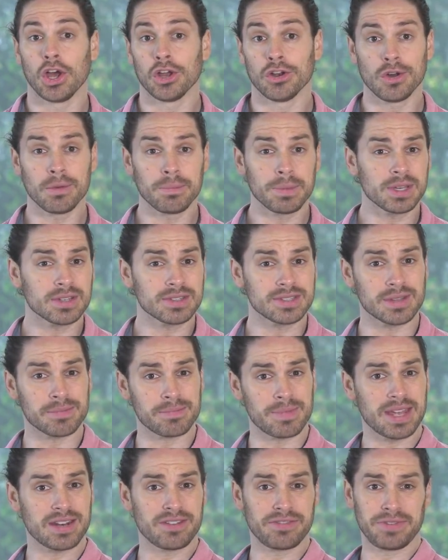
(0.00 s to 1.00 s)
not because the
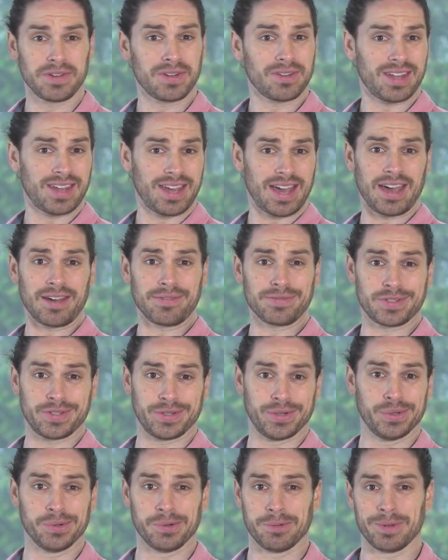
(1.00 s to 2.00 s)
men feel they have
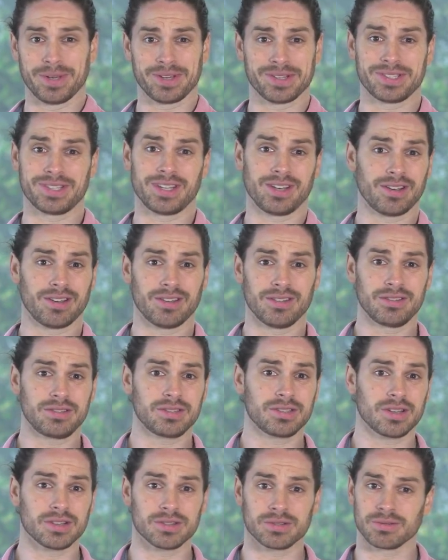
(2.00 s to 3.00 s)
to or because they go,
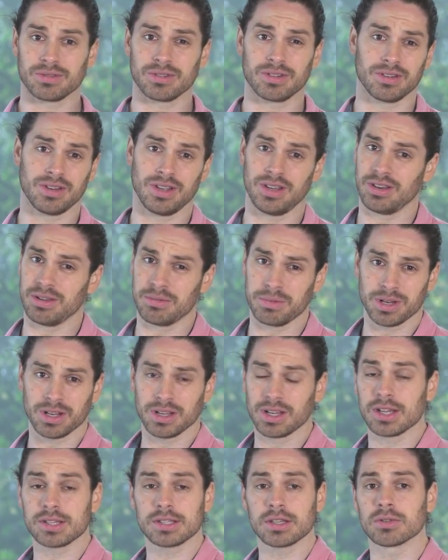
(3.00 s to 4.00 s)
this girl's really needy, but
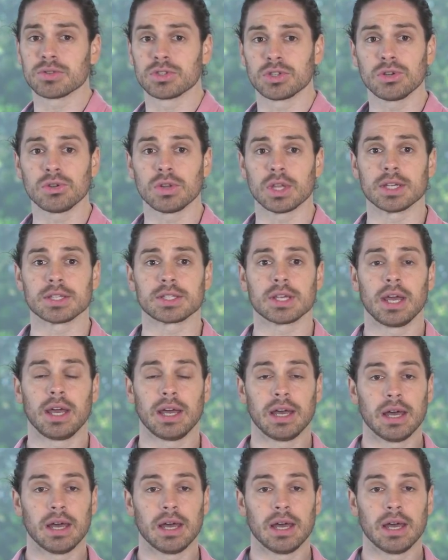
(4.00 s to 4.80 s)
I guess I'll do this.